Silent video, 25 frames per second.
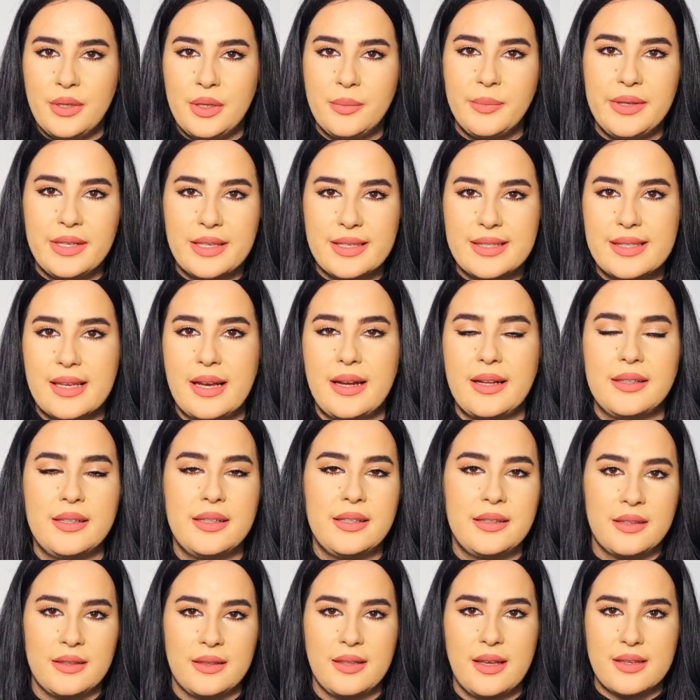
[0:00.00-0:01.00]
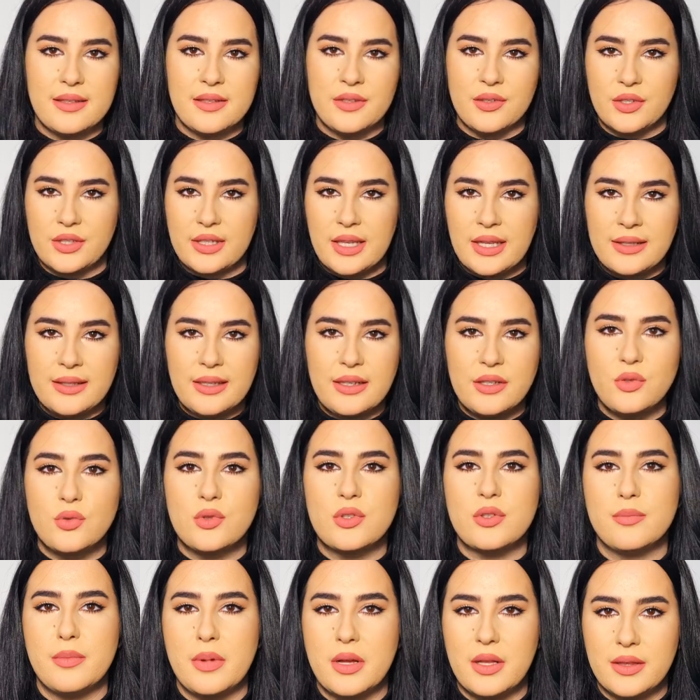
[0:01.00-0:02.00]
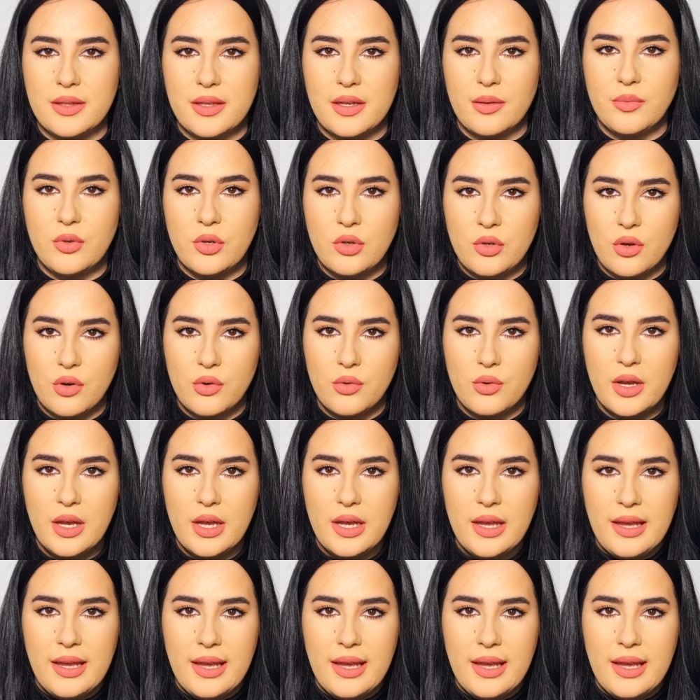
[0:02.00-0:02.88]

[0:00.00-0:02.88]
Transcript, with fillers: beaming sun in the desert and then you smell them you know